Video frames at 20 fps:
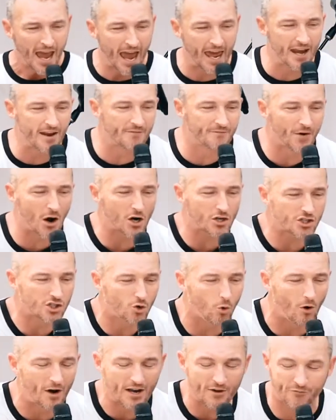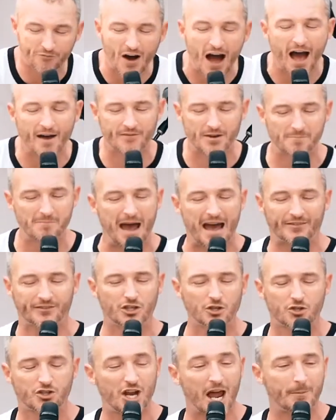And in verse 25 in
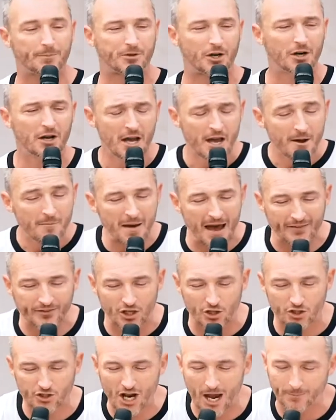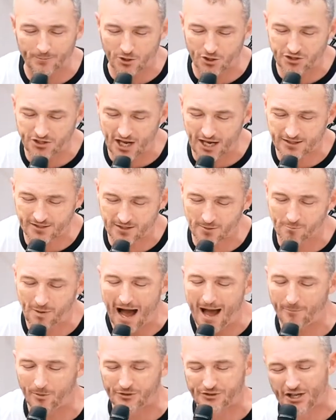Matthew chapter Matthew chapter 6, the
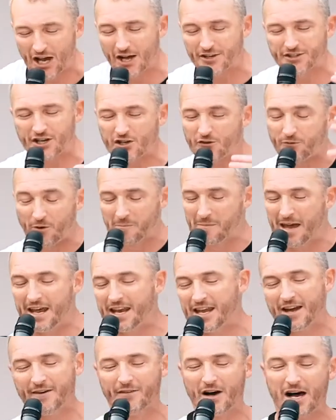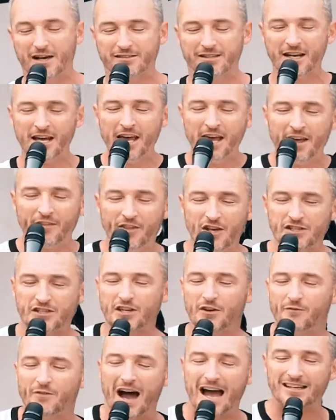Bible tells us for many of us,
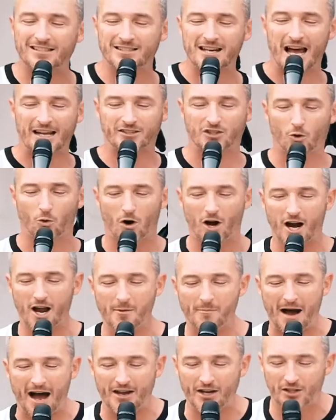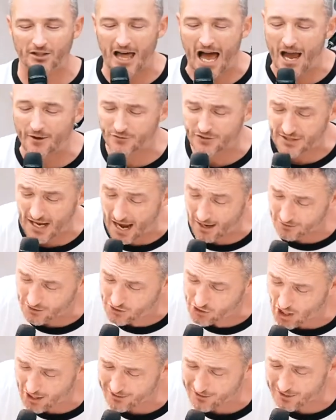this advice not to worry about your life
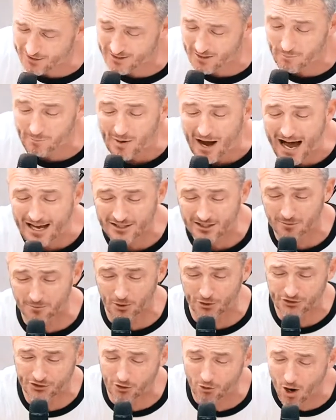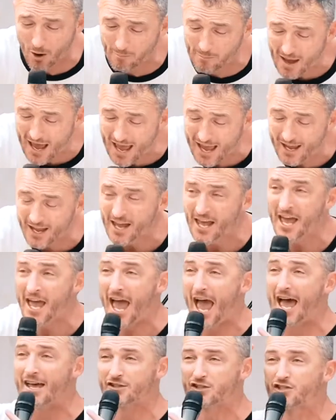sounds just as impossible to obey
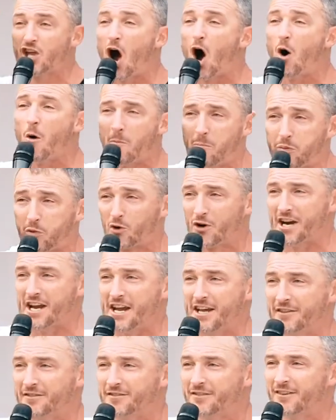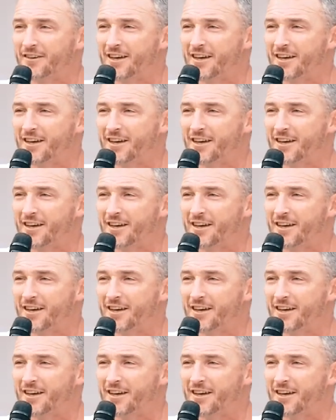as don't breathe.